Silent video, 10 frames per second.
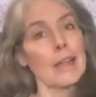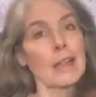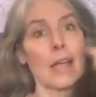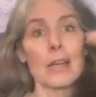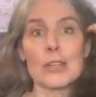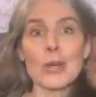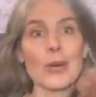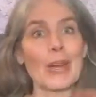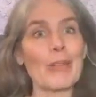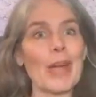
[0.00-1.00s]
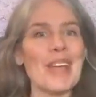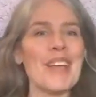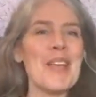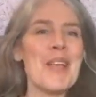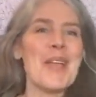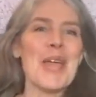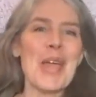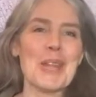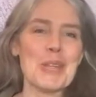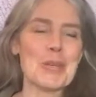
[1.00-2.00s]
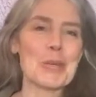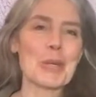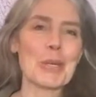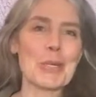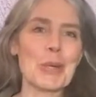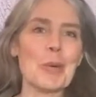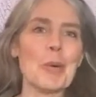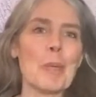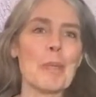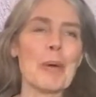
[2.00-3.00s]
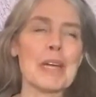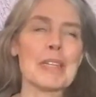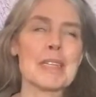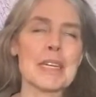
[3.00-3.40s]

like to anyway, and usually do. But